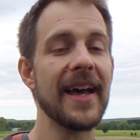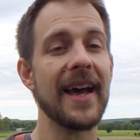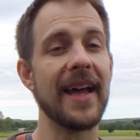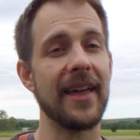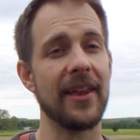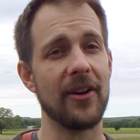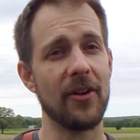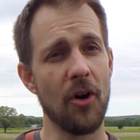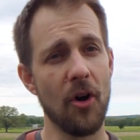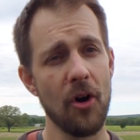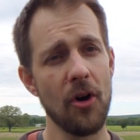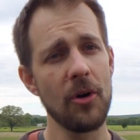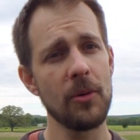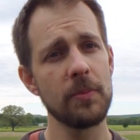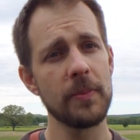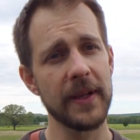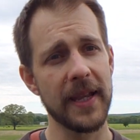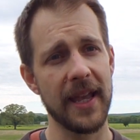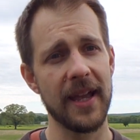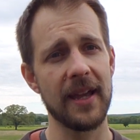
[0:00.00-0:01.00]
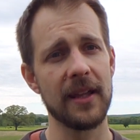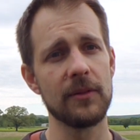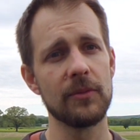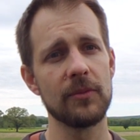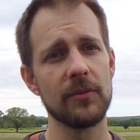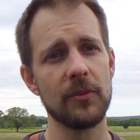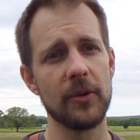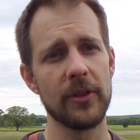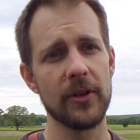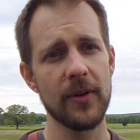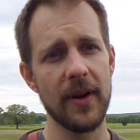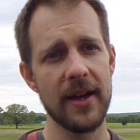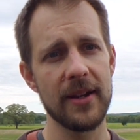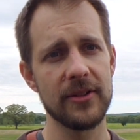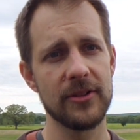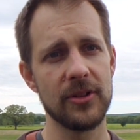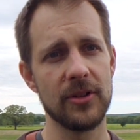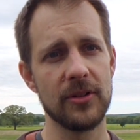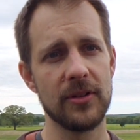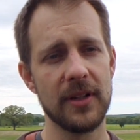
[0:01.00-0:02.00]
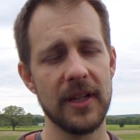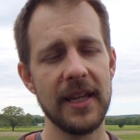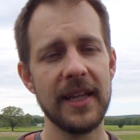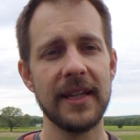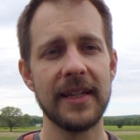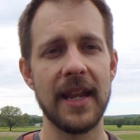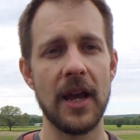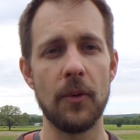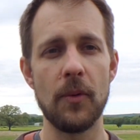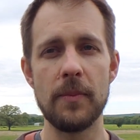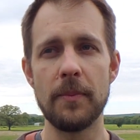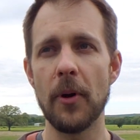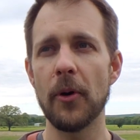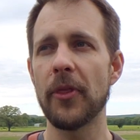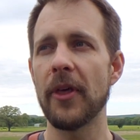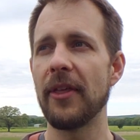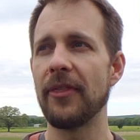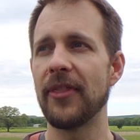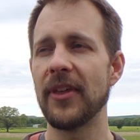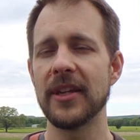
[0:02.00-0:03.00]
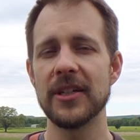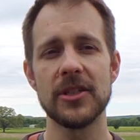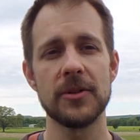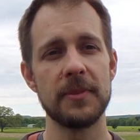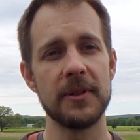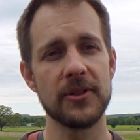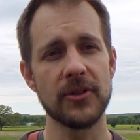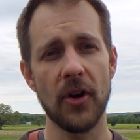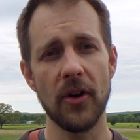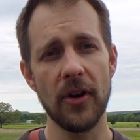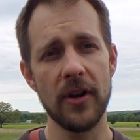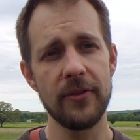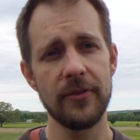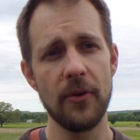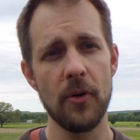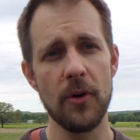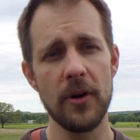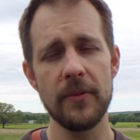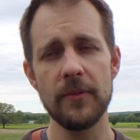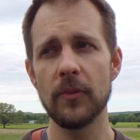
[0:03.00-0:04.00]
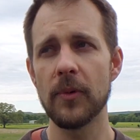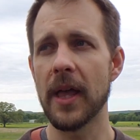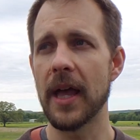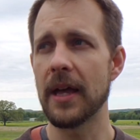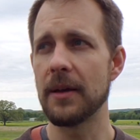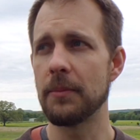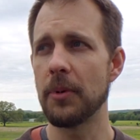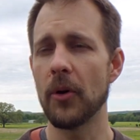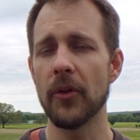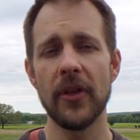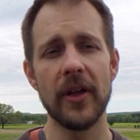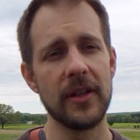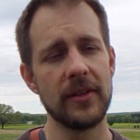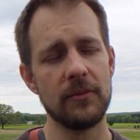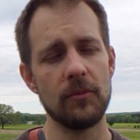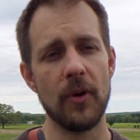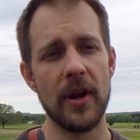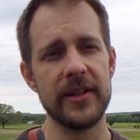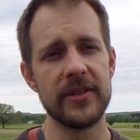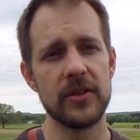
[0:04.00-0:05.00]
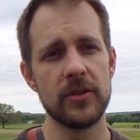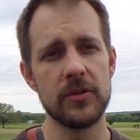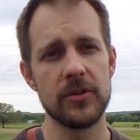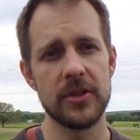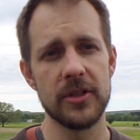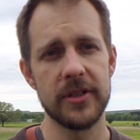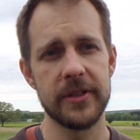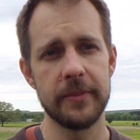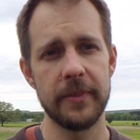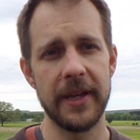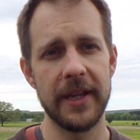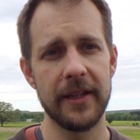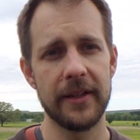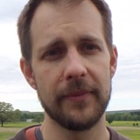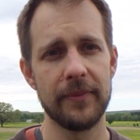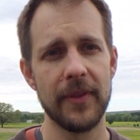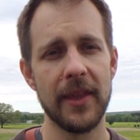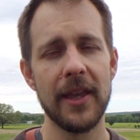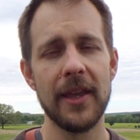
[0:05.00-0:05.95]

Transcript: And it all began with gratitude. Now, we both had things to be sorry for, we had, both had resolutions to make.